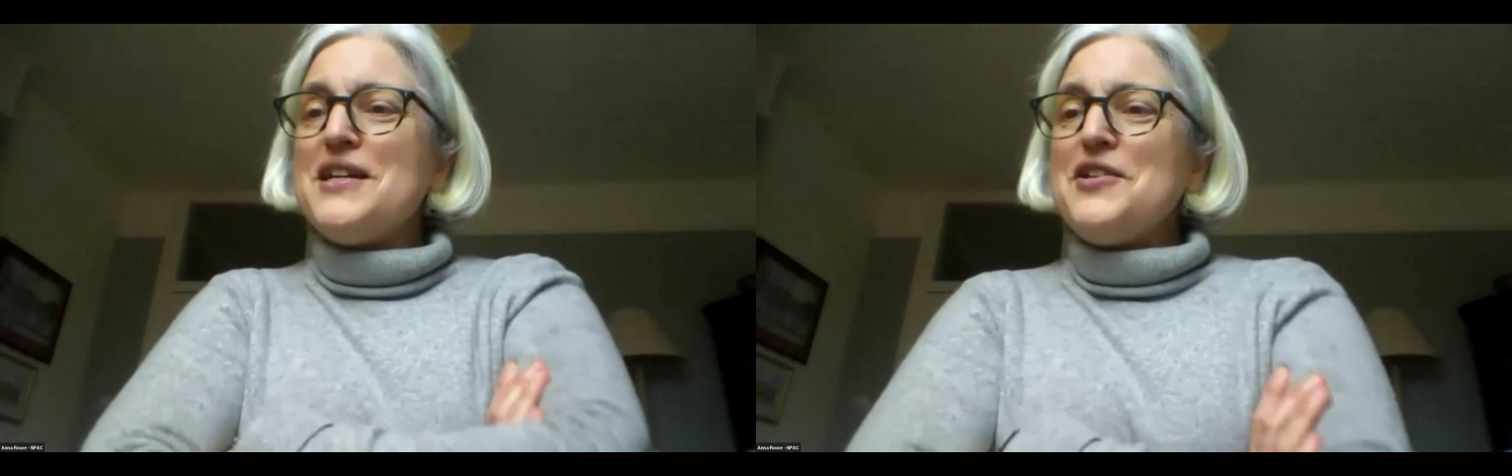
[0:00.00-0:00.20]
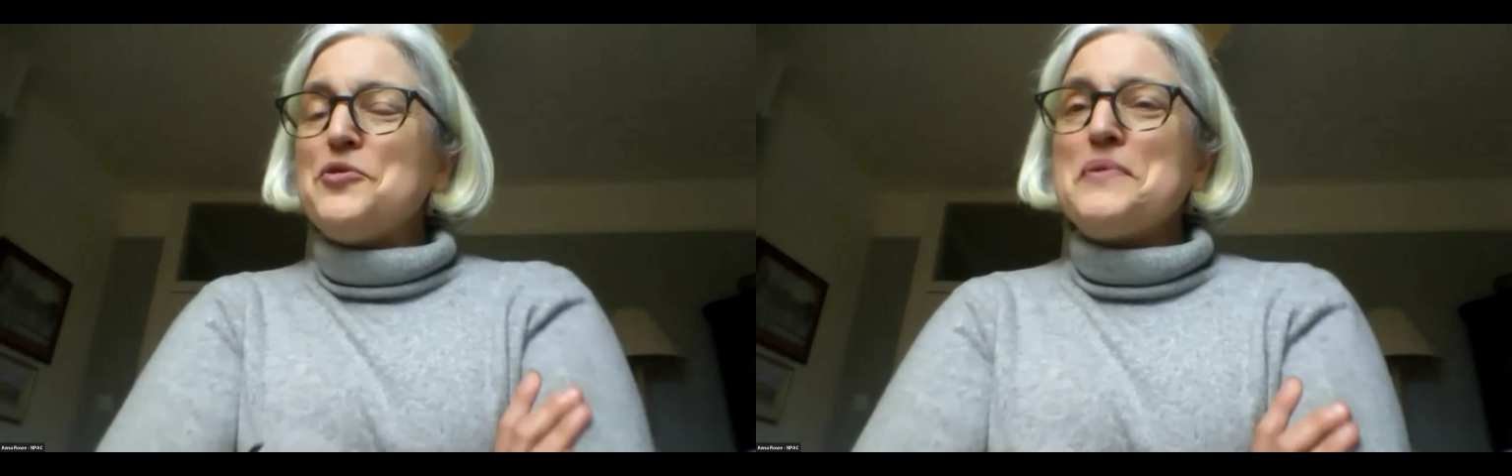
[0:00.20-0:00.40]

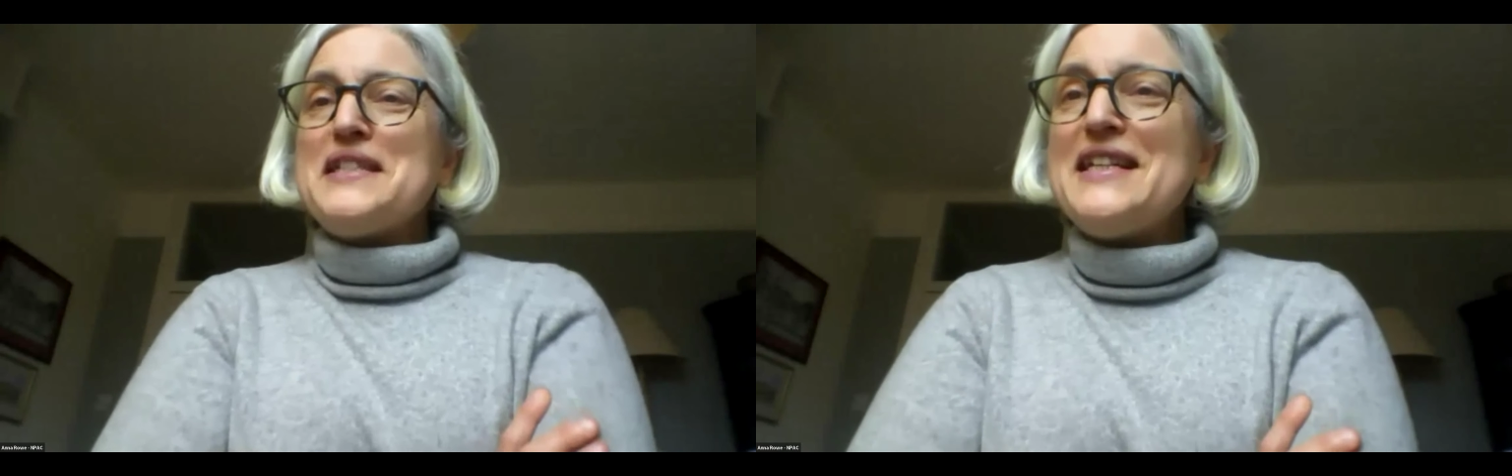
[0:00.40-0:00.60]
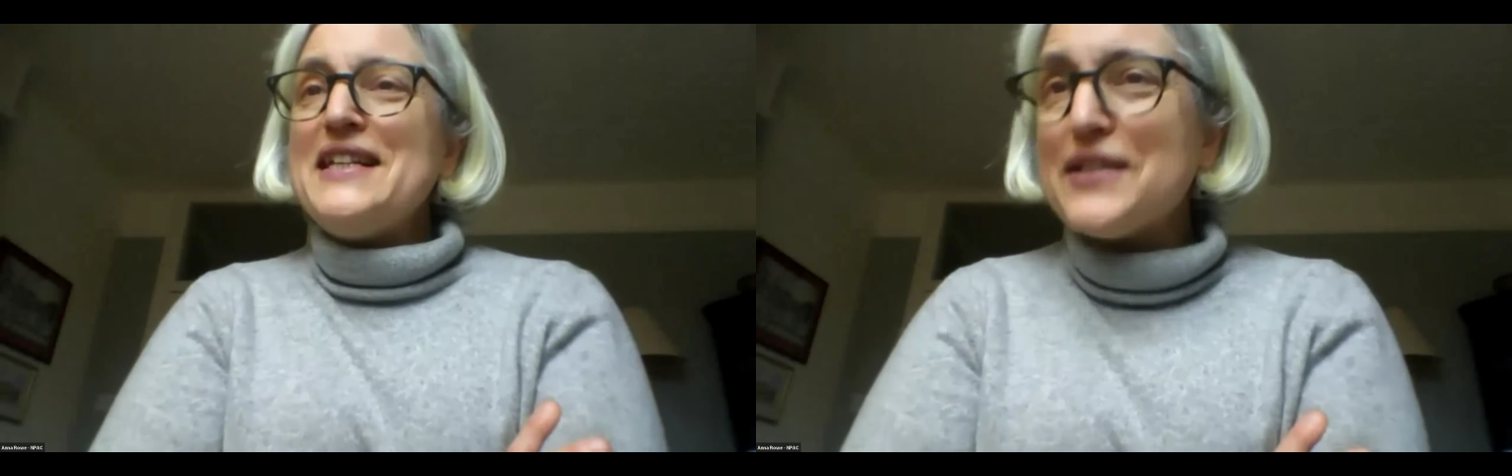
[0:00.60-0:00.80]
you'll be
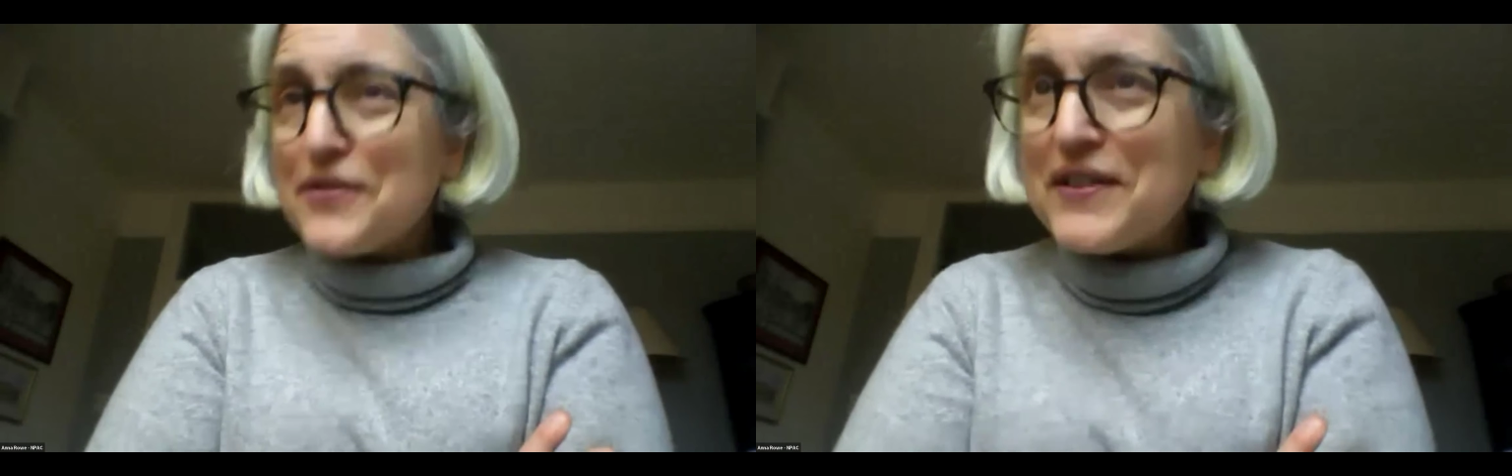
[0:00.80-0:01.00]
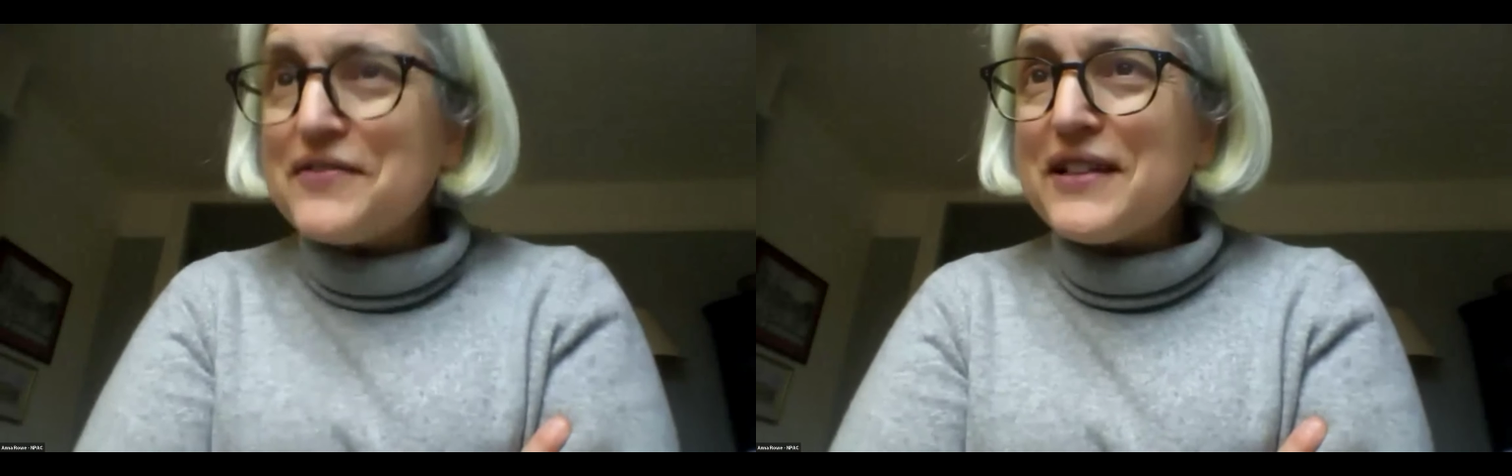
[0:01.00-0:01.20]
seasoned
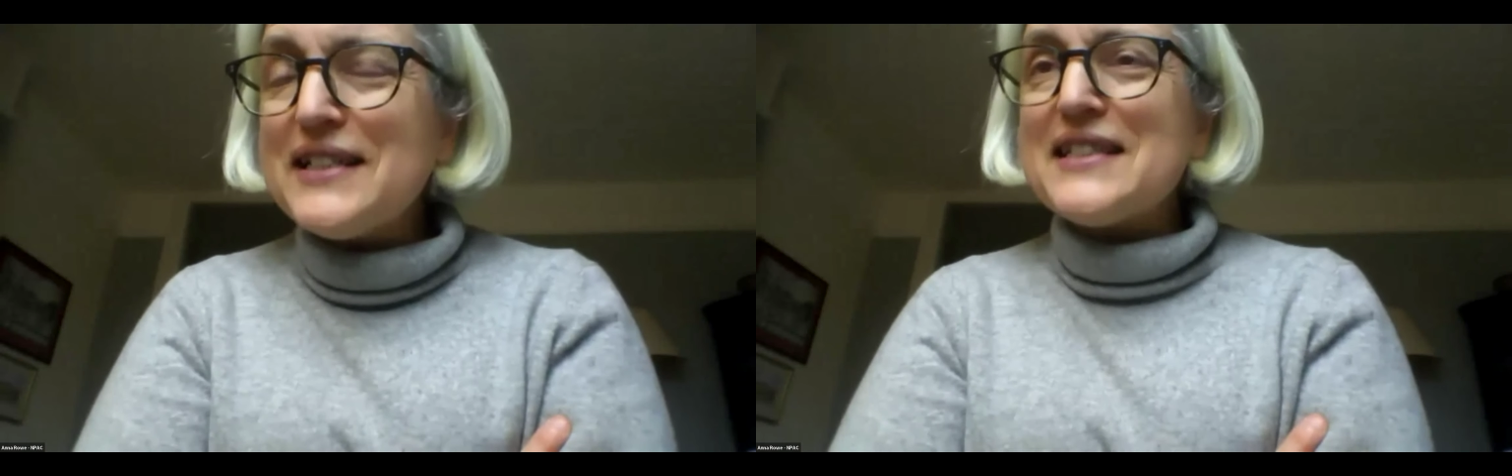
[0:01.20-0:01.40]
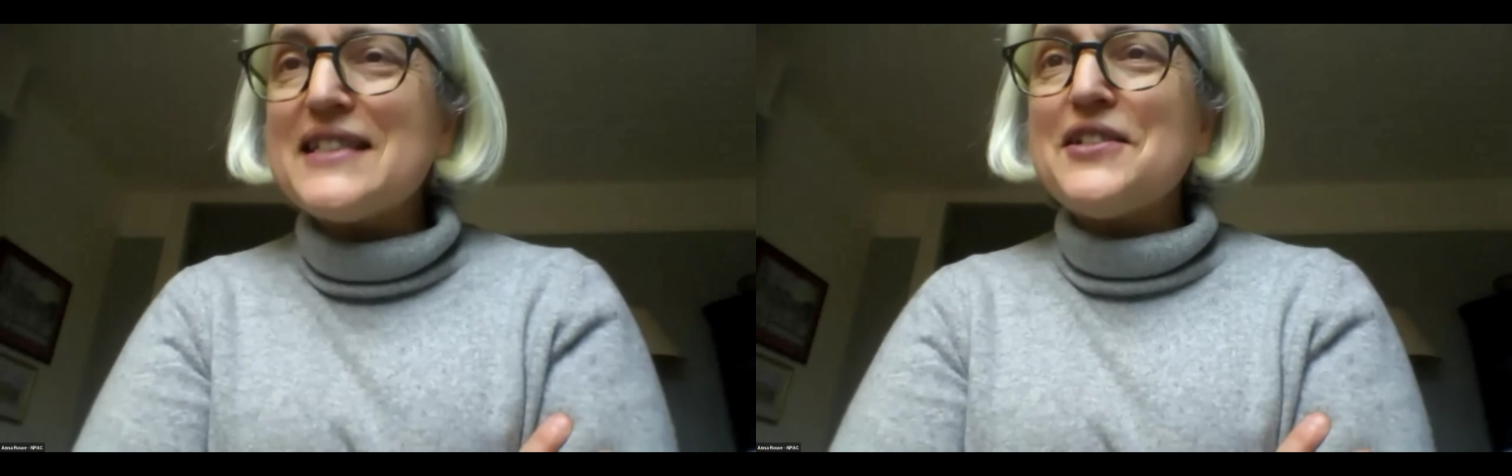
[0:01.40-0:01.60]

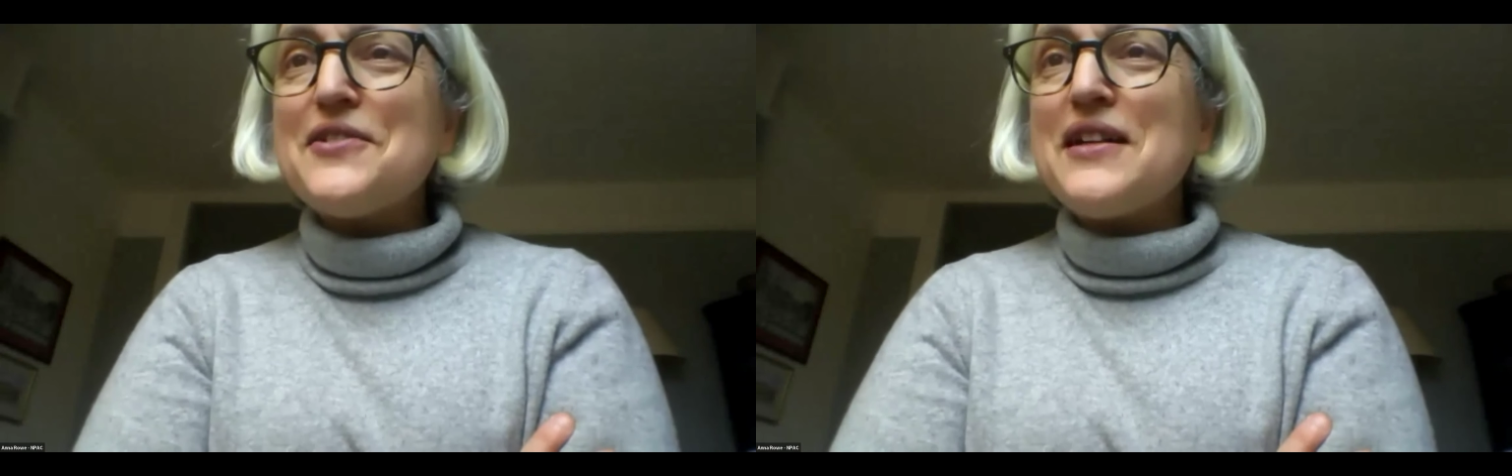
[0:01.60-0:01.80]
fundraisers and you'll